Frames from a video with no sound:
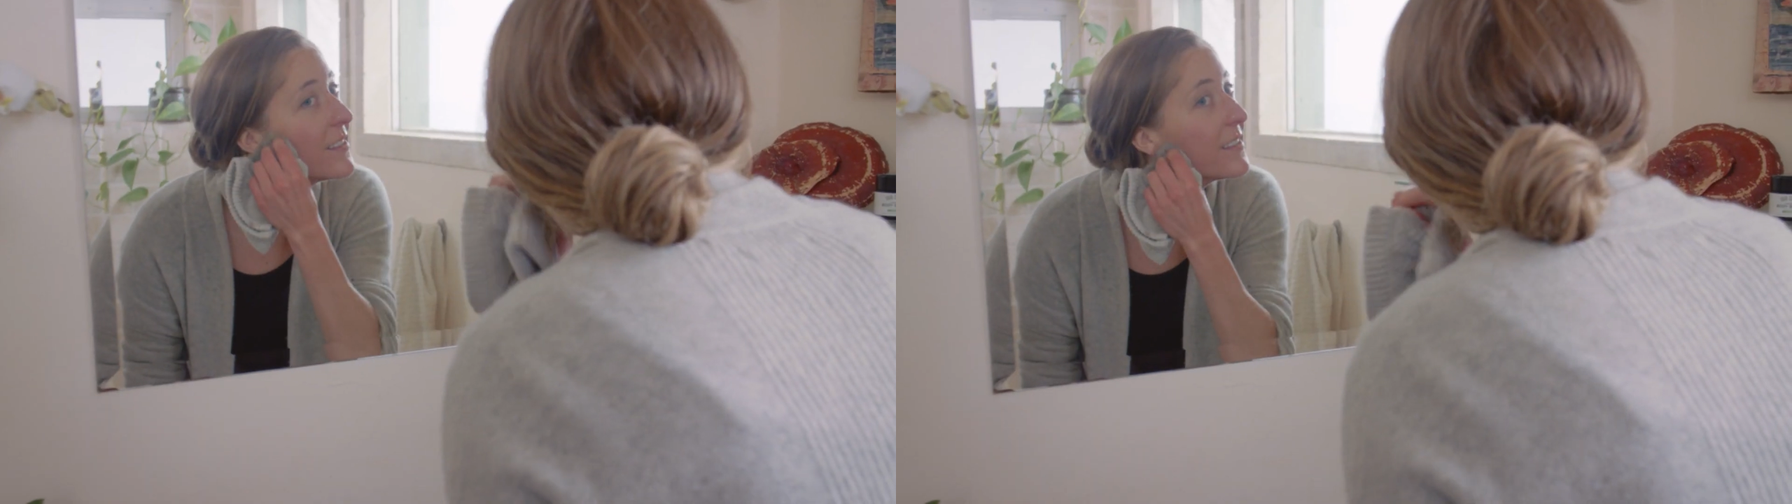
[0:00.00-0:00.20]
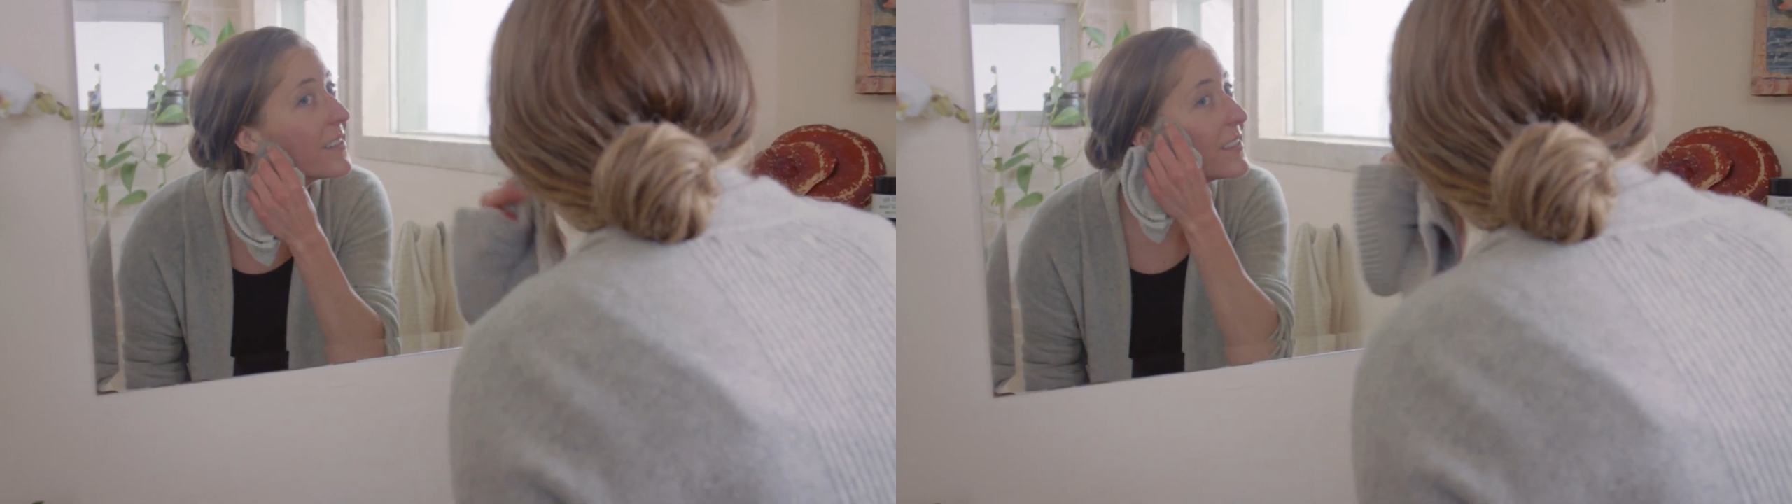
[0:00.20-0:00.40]

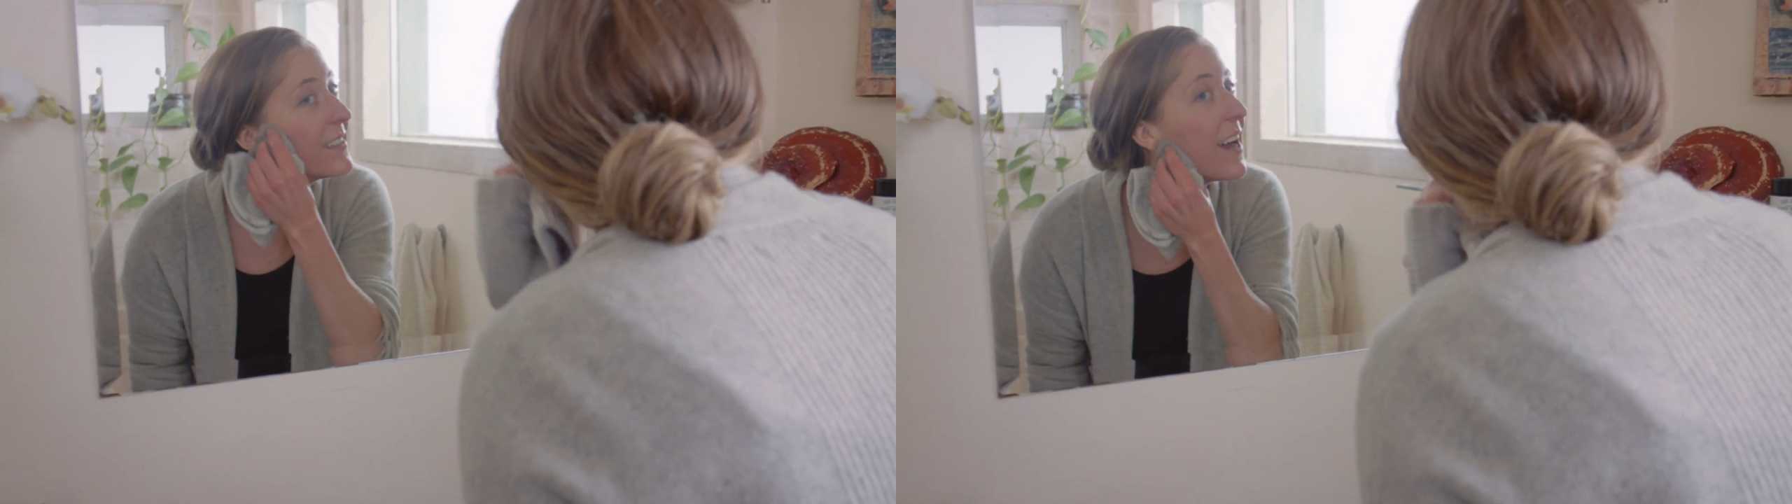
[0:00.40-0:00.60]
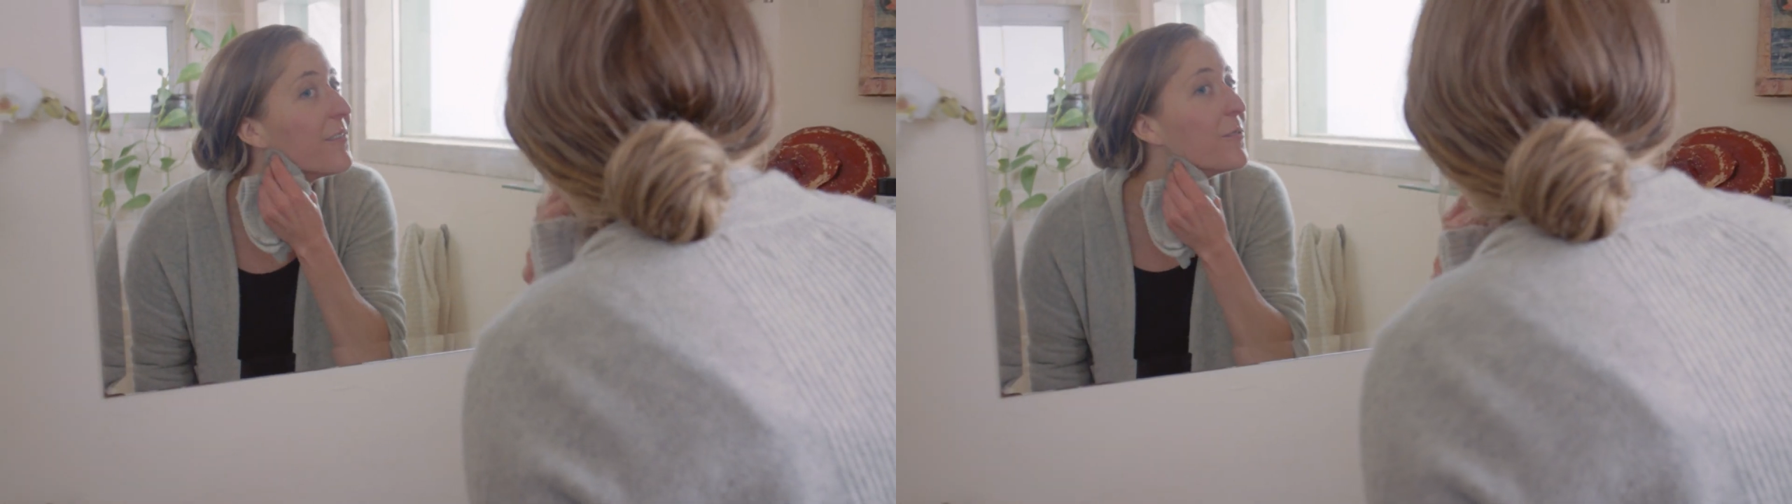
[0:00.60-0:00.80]
it's nice
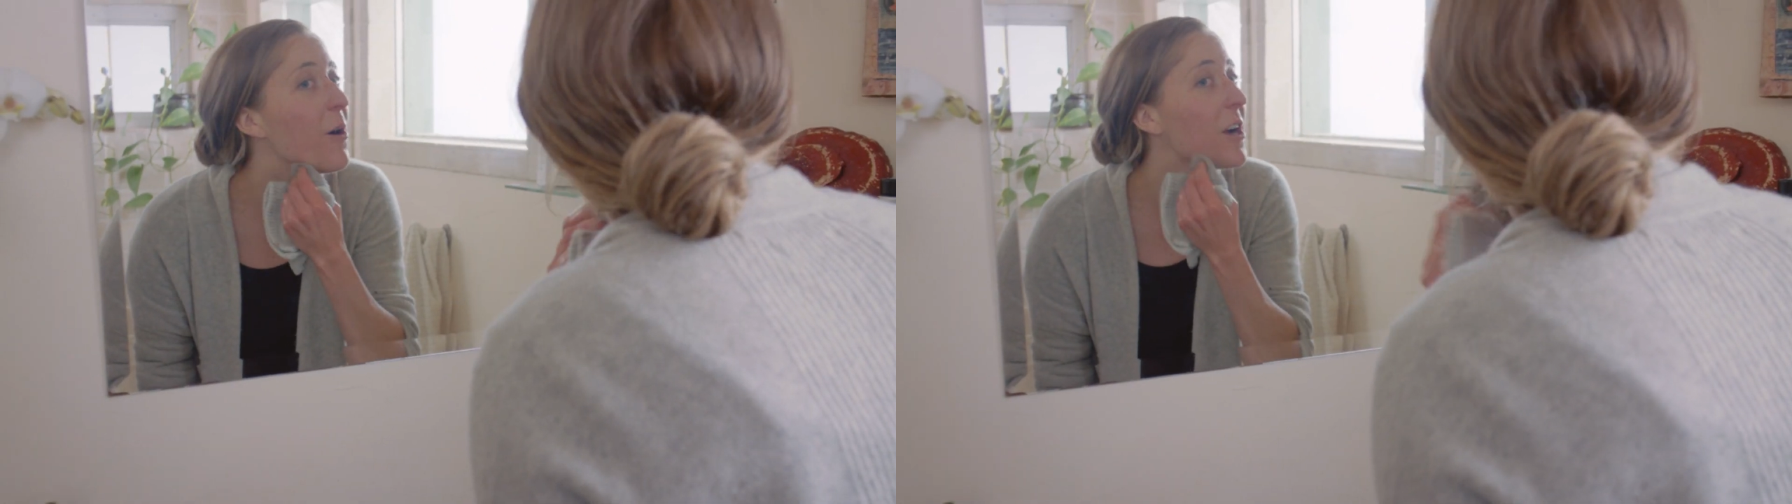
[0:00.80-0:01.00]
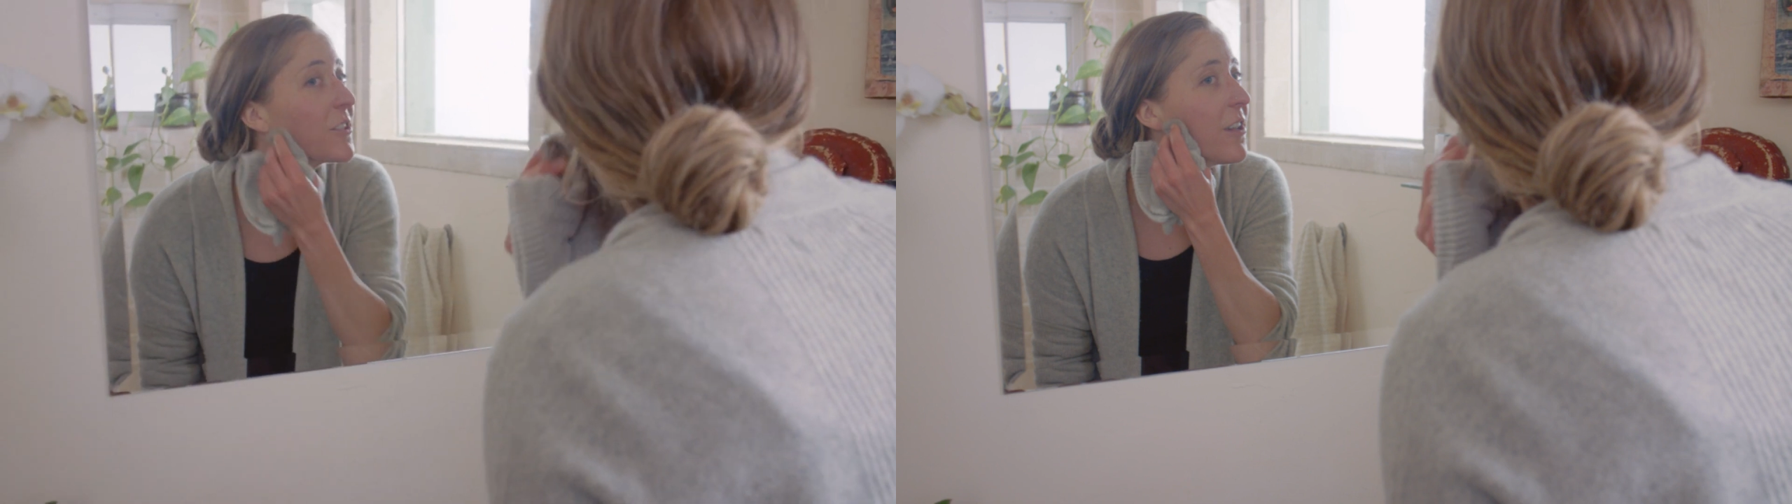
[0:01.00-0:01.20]
to have a
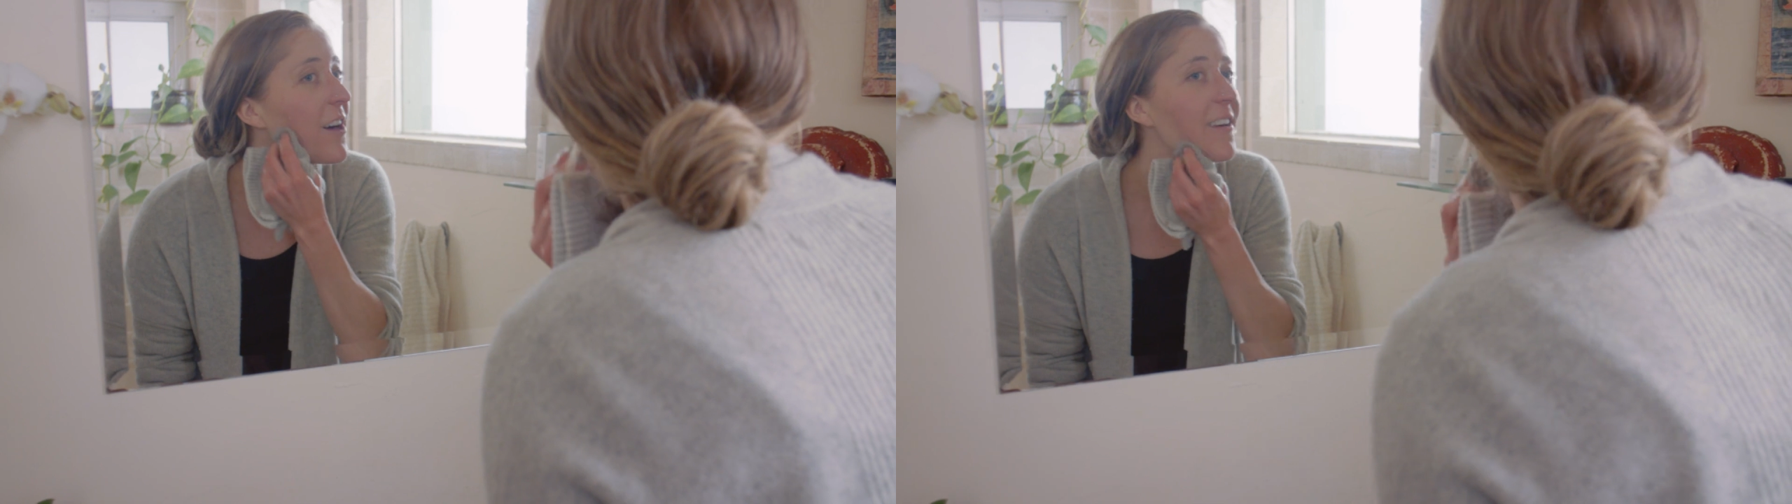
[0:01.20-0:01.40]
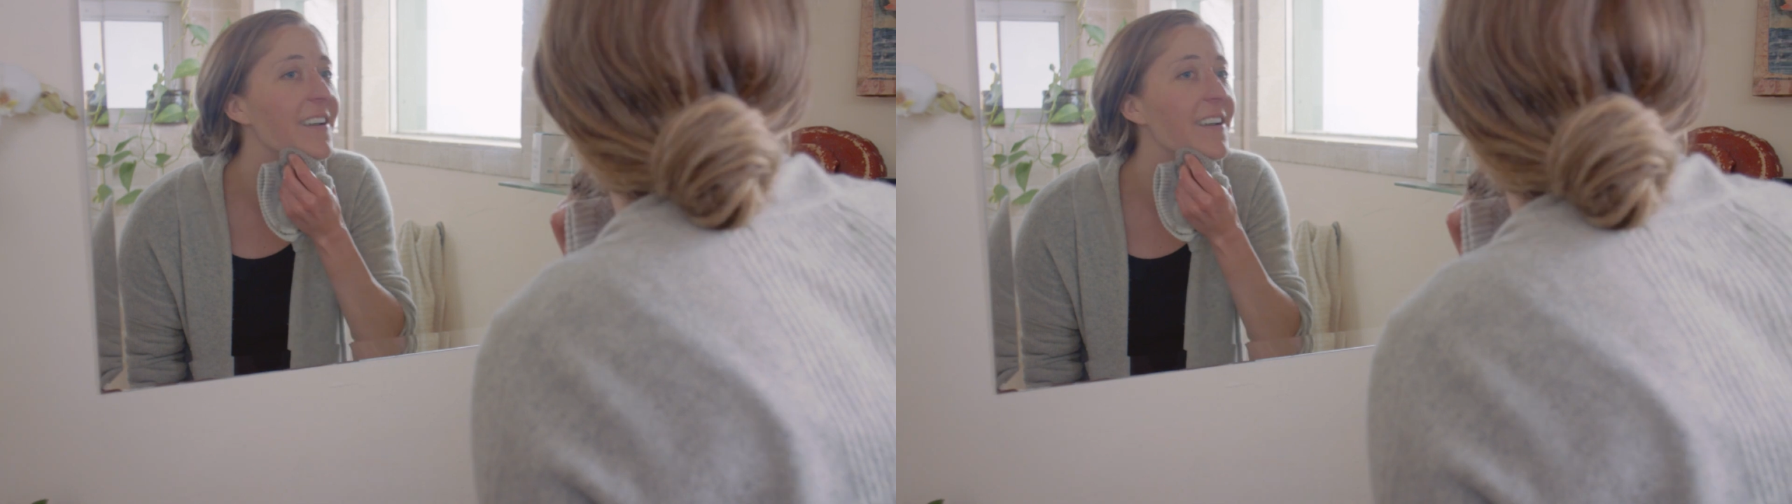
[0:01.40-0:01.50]
washcloth